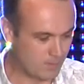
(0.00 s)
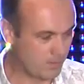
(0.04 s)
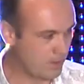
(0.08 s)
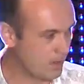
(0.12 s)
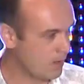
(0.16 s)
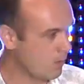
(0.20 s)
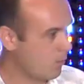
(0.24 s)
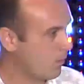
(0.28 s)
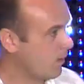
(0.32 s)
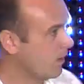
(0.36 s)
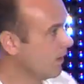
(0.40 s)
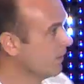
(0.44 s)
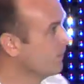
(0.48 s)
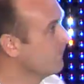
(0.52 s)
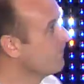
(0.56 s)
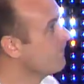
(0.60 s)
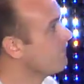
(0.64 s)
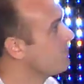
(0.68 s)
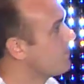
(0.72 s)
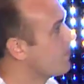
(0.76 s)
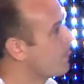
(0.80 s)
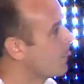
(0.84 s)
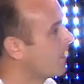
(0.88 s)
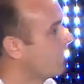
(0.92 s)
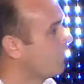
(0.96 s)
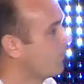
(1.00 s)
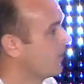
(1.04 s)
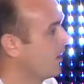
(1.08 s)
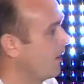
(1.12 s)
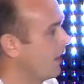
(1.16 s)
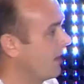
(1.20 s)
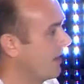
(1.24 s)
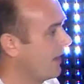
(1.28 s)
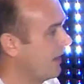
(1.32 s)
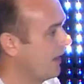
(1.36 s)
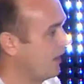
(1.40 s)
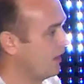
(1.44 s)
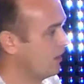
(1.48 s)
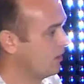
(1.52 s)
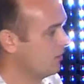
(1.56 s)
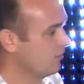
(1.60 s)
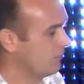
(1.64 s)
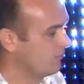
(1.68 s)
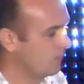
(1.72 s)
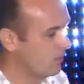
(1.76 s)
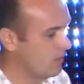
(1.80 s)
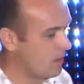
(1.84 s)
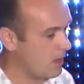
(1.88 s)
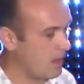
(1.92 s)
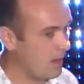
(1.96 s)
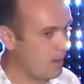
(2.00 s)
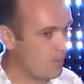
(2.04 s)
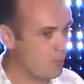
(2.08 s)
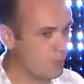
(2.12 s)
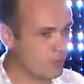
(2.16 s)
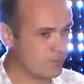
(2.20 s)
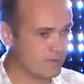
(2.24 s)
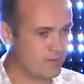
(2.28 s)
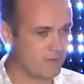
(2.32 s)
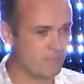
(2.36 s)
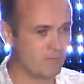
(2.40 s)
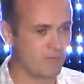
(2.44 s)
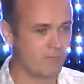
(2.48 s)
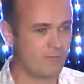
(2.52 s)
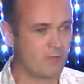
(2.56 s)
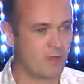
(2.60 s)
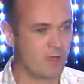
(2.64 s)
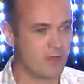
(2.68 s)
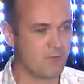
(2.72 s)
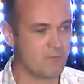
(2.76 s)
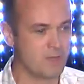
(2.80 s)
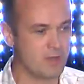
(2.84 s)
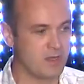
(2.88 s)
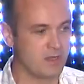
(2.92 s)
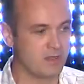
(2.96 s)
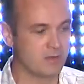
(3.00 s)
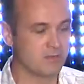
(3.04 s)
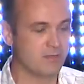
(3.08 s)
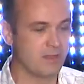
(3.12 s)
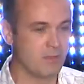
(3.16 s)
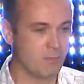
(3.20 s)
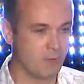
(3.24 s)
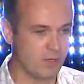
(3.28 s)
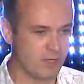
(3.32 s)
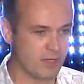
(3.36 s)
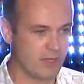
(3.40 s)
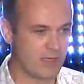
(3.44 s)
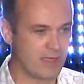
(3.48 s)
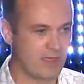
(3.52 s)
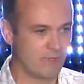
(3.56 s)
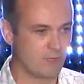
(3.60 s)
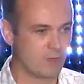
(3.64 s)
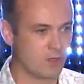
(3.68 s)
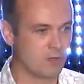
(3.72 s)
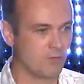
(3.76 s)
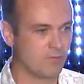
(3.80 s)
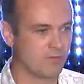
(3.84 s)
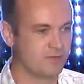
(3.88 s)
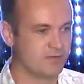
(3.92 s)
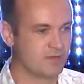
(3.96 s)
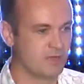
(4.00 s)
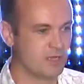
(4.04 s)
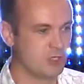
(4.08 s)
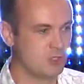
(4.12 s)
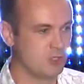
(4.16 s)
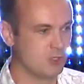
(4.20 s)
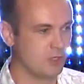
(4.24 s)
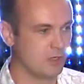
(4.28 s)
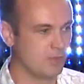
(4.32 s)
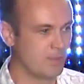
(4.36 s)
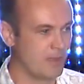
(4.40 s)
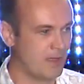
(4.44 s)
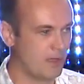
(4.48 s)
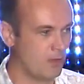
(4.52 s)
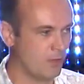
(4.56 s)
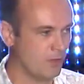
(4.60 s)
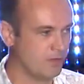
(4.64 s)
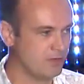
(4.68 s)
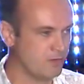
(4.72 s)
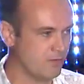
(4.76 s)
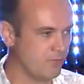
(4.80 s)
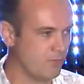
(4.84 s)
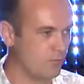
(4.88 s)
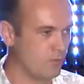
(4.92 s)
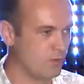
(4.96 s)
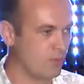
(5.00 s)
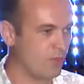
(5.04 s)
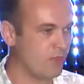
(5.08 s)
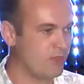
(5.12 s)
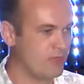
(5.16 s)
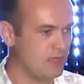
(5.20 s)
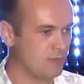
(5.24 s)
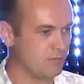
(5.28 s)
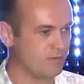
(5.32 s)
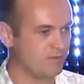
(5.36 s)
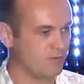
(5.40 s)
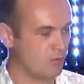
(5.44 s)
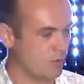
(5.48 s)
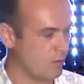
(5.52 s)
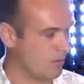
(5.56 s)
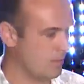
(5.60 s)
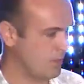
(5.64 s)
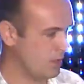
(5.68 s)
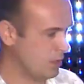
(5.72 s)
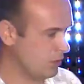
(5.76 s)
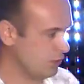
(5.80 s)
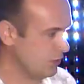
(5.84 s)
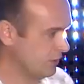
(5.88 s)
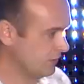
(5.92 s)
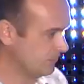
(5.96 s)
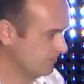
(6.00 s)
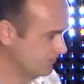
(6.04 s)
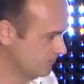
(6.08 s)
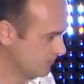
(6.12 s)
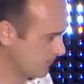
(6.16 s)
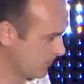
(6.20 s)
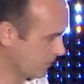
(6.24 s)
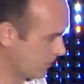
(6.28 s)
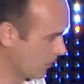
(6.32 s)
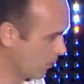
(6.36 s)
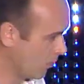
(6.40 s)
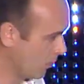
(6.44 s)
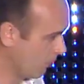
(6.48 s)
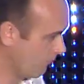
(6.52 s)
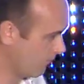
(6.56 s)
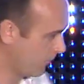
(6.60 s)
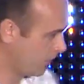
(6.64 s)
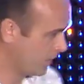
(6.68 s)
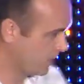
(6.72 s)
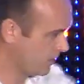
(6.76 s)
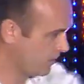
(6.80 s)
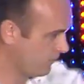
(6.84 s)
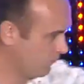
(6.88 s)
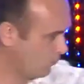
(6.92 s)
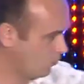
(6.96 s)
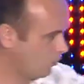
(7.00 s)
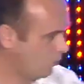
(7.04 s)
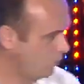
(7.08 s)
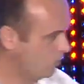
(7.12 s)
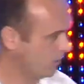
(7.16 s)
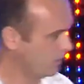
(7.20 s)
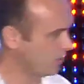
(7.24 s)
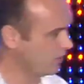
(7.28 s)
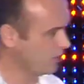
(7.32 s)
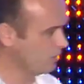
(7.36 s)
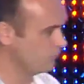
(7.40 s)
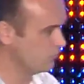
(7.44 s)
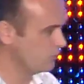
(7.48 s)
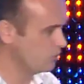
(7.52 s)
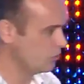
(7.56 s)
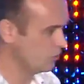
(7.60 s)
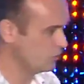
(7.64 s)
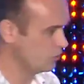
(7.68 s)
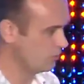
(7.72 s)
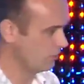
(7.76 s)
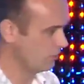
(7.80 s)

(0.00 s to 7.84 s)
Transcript: by one and present for 5 minutes. Then we're going to have a conversation about the different themes that are emerging. So first of all, can I introduce